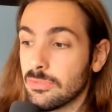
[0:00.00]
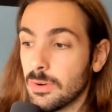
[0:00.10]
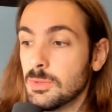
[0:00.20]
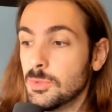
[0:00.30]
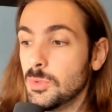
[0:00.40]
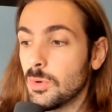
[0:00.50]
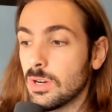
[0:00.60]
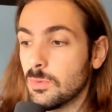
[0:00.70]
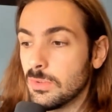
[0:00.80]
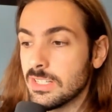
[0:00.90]
from New
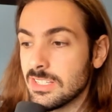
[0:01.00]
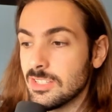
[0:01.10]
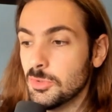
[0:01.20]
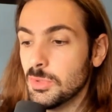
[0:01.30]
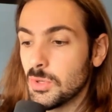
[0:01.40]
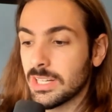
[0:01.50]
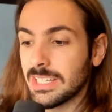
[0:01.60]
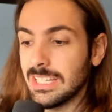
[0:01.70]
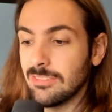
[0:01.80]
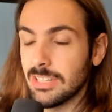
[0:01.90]
York was New York
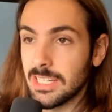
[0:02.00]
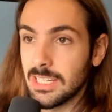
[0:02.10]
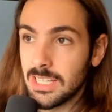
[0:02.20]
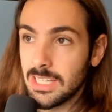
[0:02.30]
even